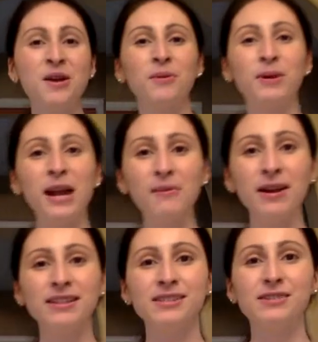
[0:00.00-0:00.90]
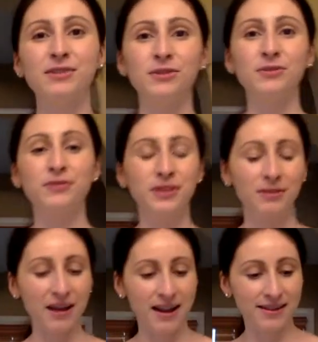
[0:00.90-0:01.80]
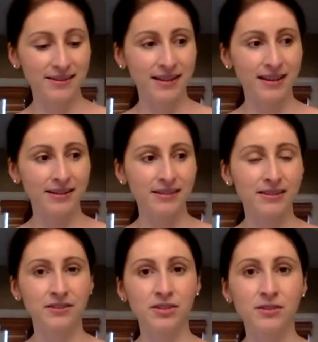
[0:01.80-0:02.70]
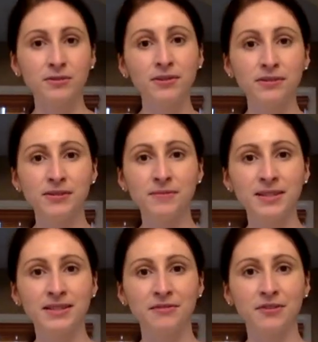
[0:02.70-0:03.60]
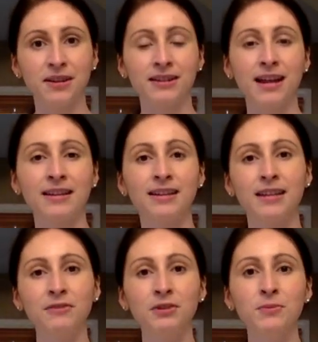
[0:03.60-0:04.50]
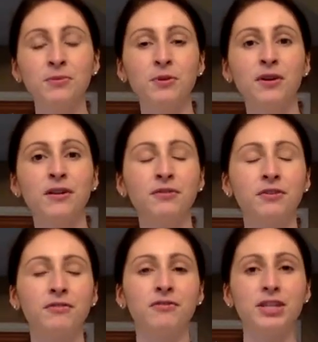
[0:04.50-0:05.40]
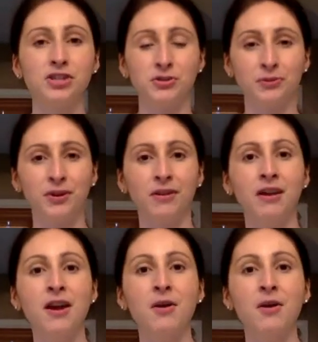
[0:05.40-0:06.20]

what I wanted to do for you guys is just do a little something different and kind of give you more of a visual